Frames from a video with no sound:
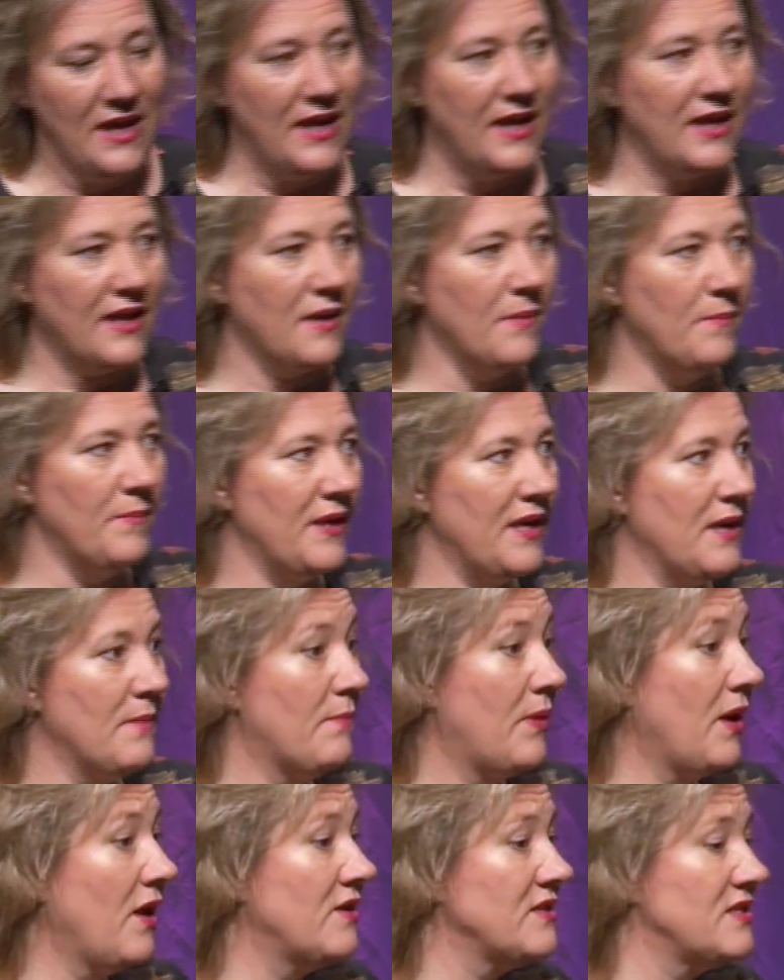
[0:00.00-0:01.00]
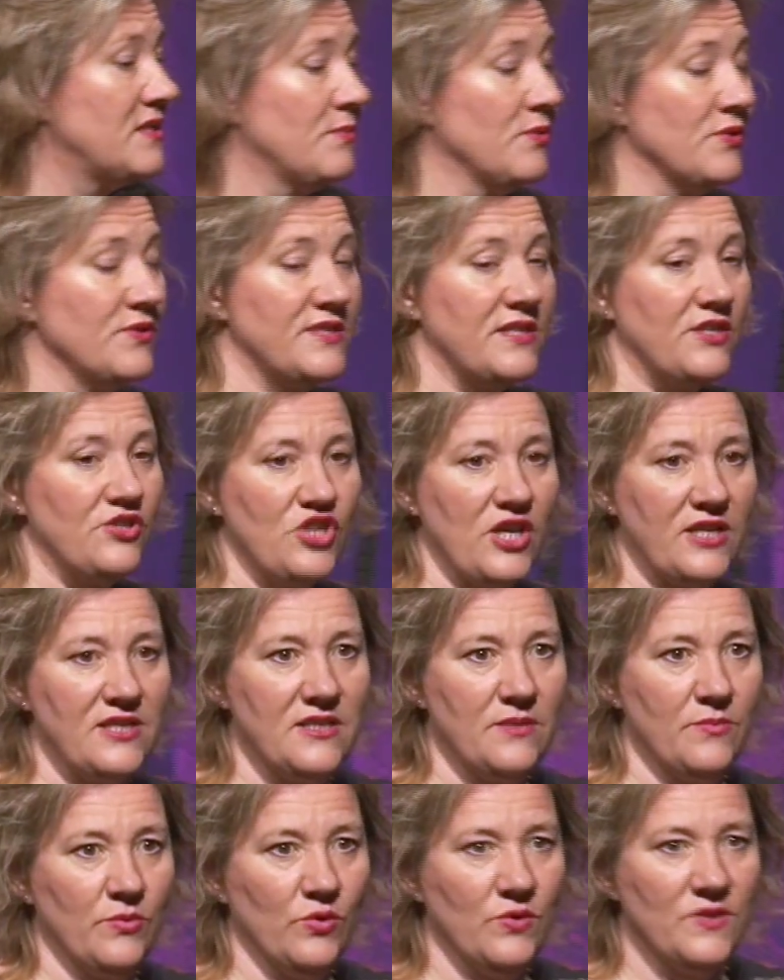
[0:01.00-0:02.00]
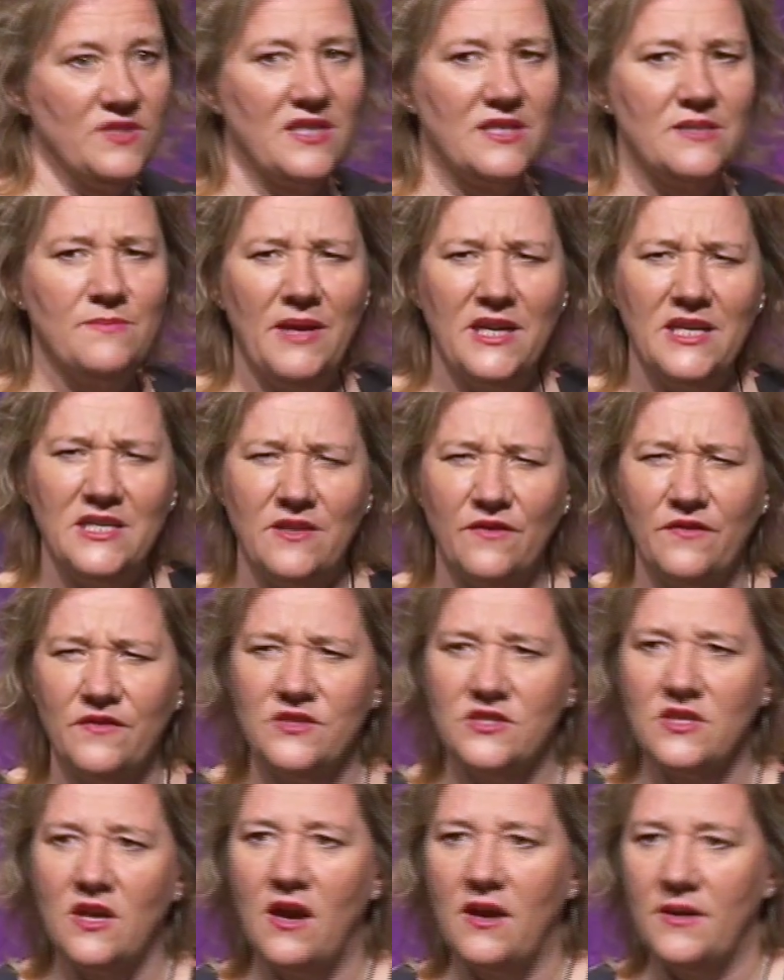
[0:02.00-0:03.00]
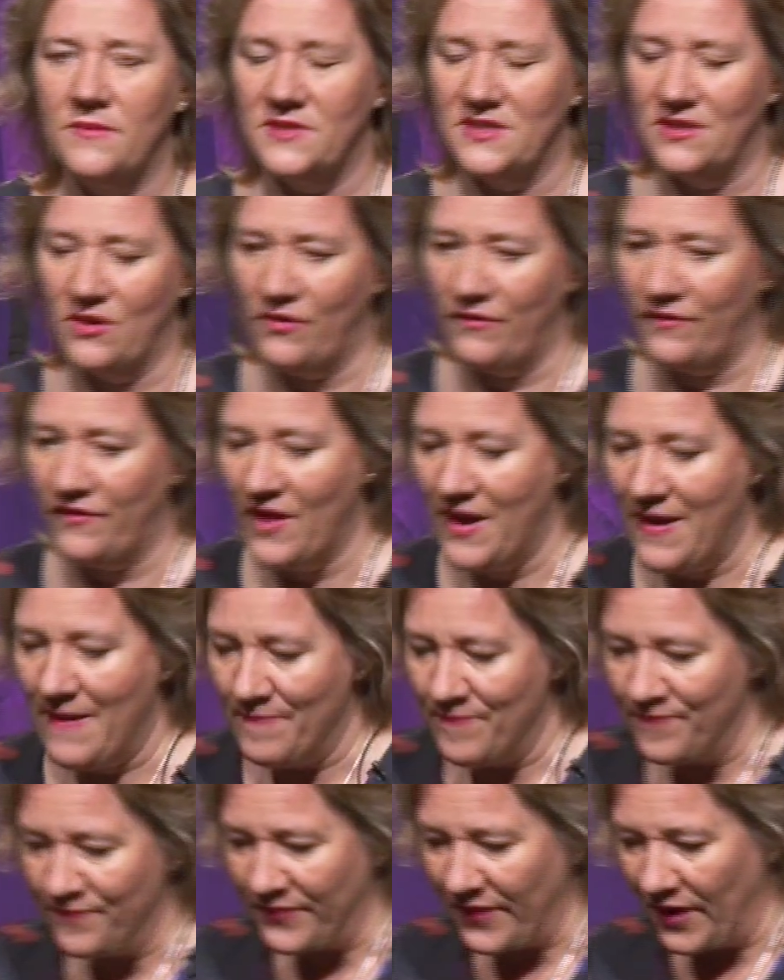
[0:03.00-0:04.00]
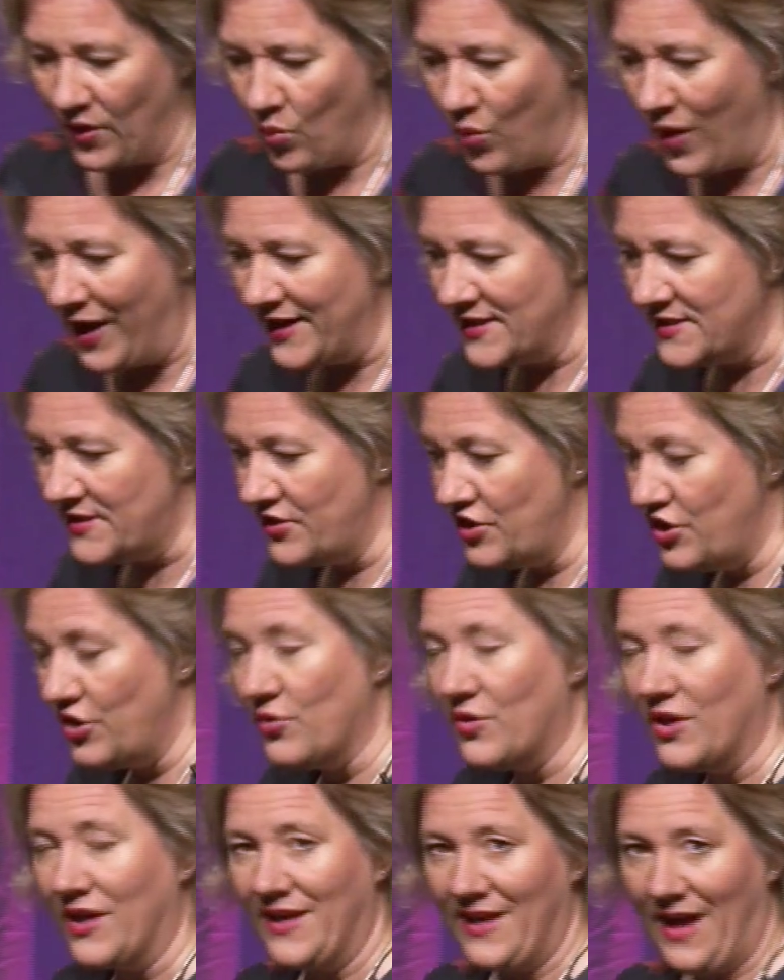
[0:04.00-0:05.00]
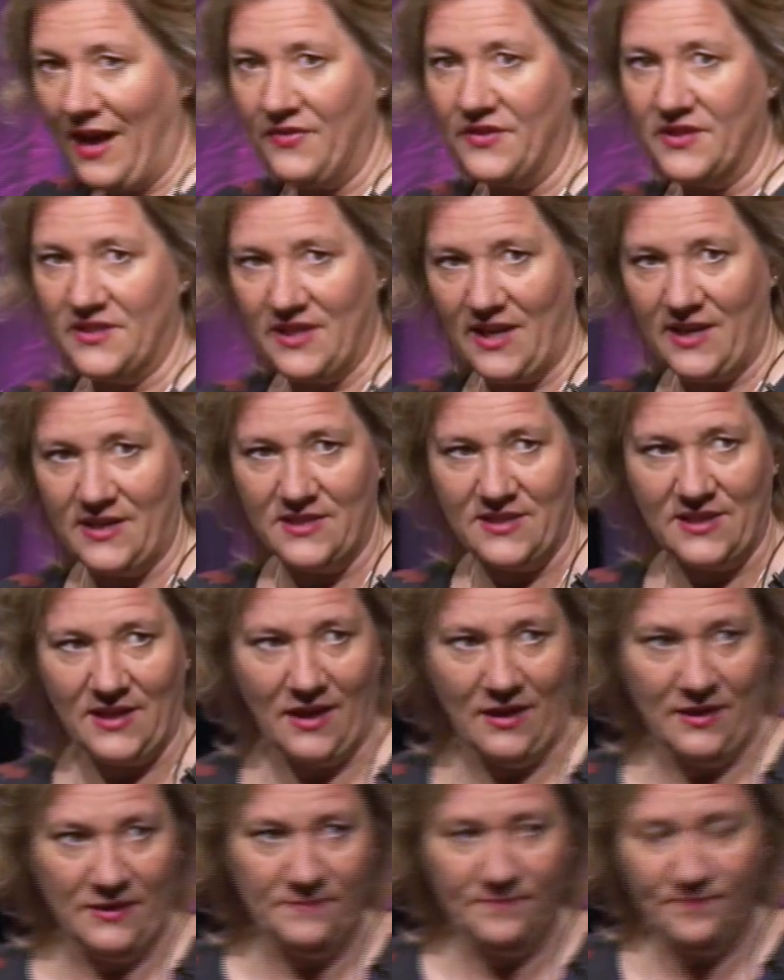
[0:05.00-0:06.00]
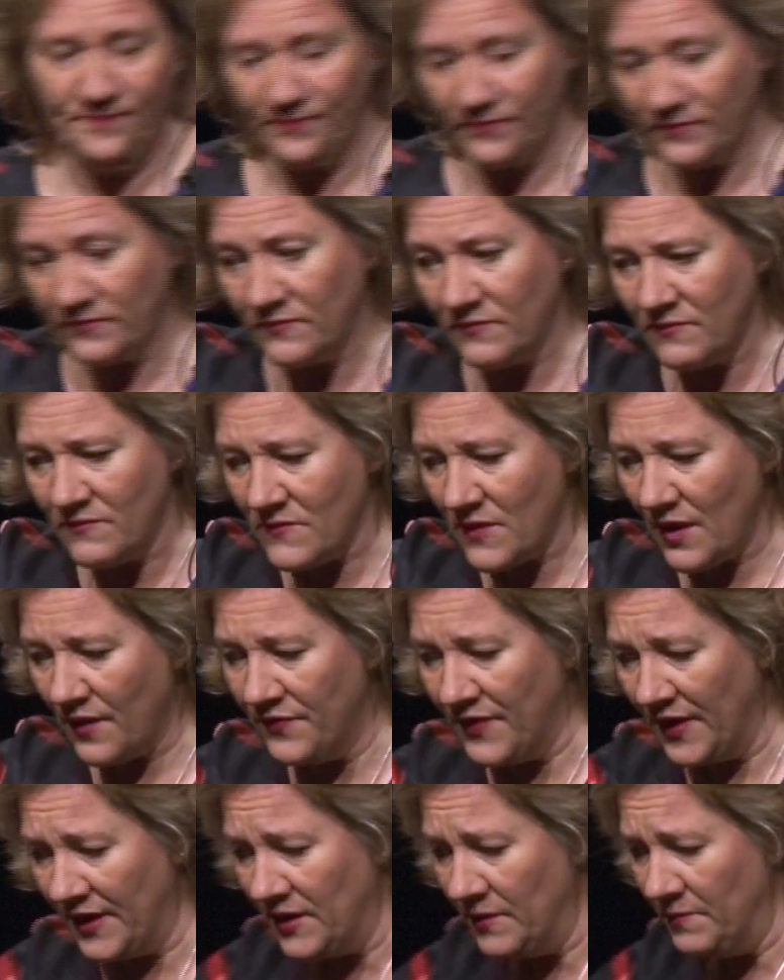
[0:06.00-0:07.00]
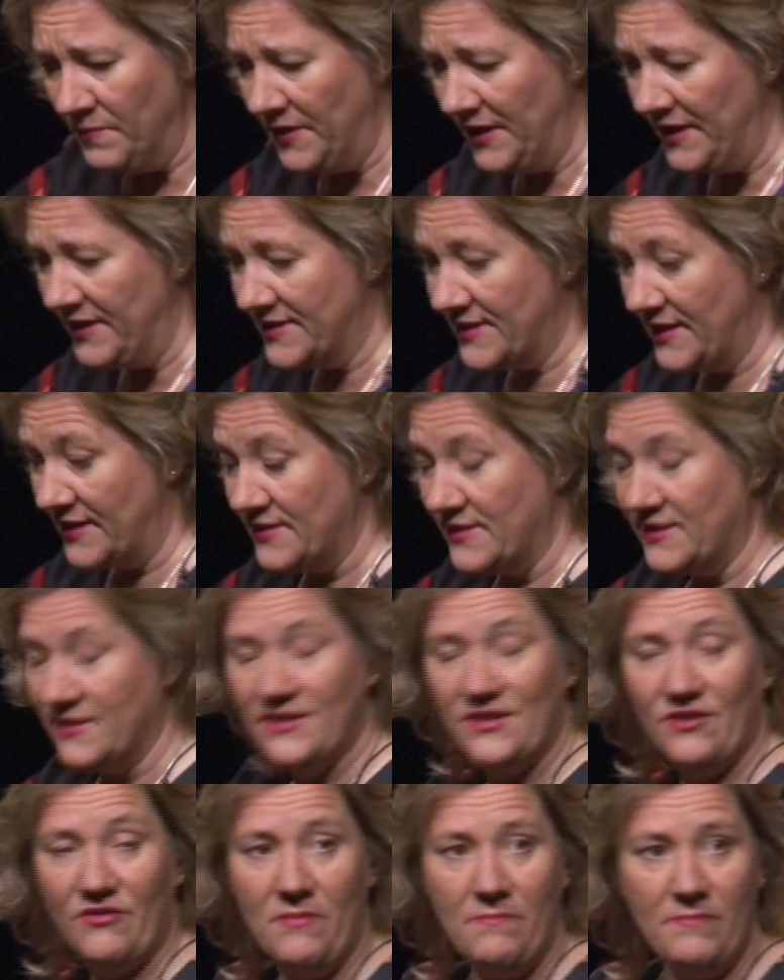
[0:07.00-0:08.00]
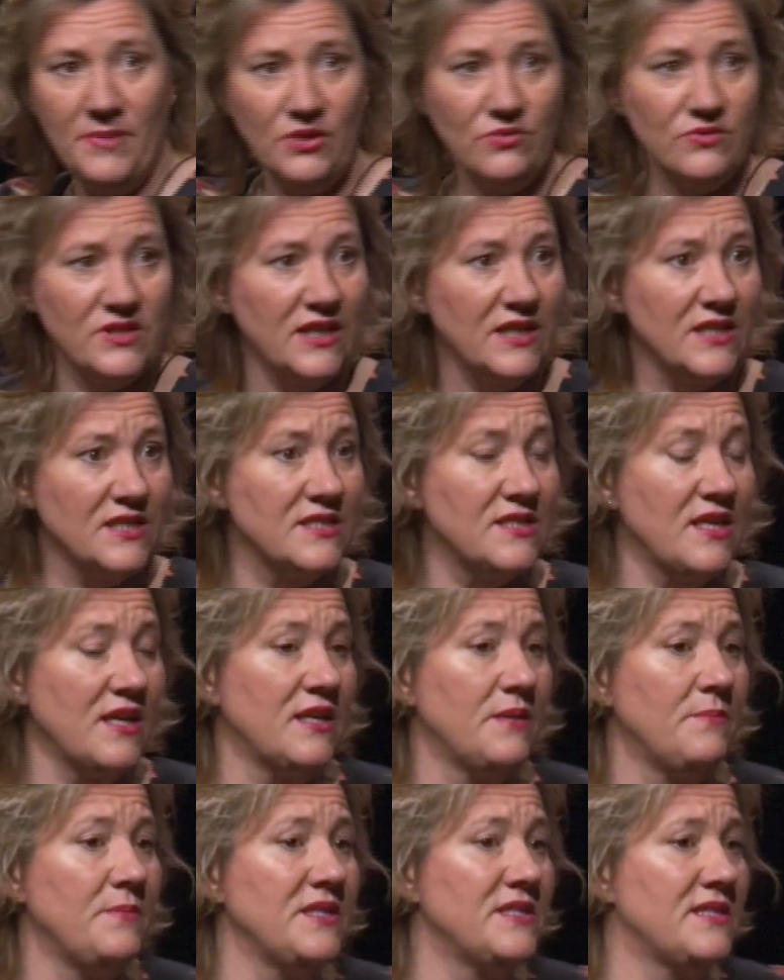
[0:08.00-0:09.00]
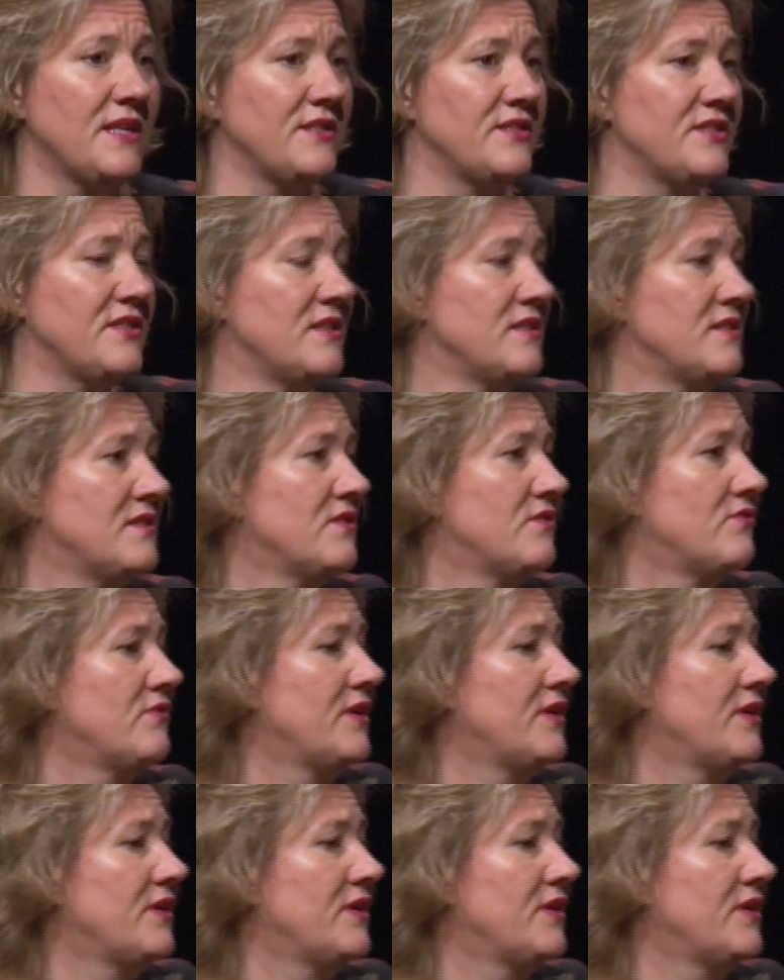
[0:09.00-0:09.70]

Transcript: it can be implantables, ingestibles. There's many different types of ways that you can gather data. They can be sensors that are in buildings, they can be sensors that